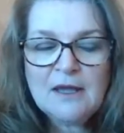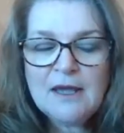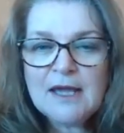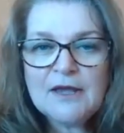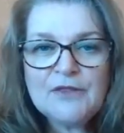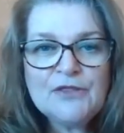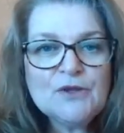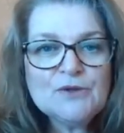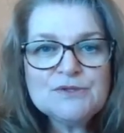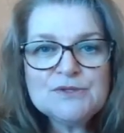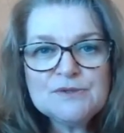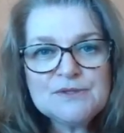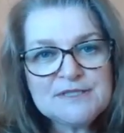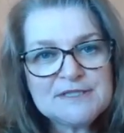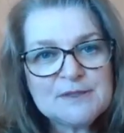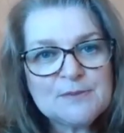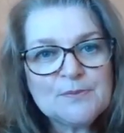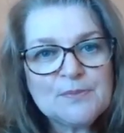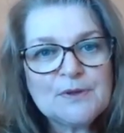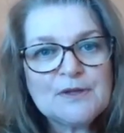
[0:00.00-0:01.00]
and those are
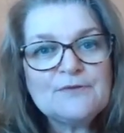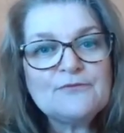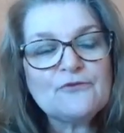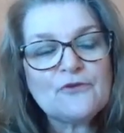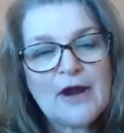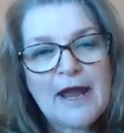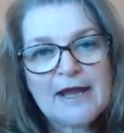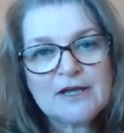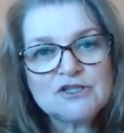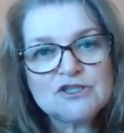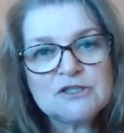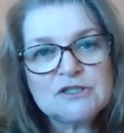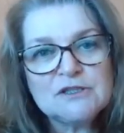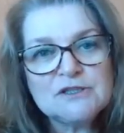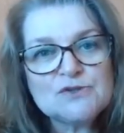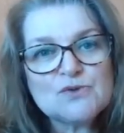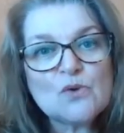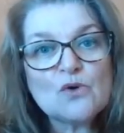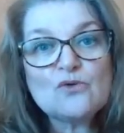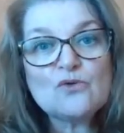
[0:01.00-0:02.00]
simply
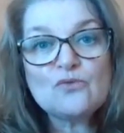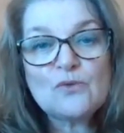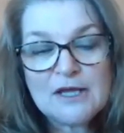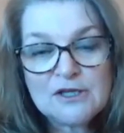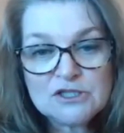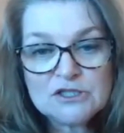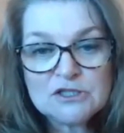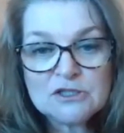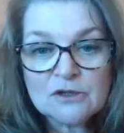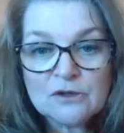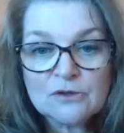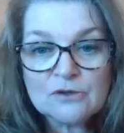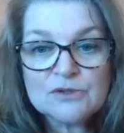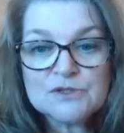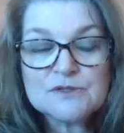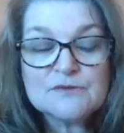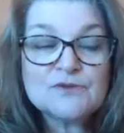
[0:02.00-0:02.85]
fractions or ratios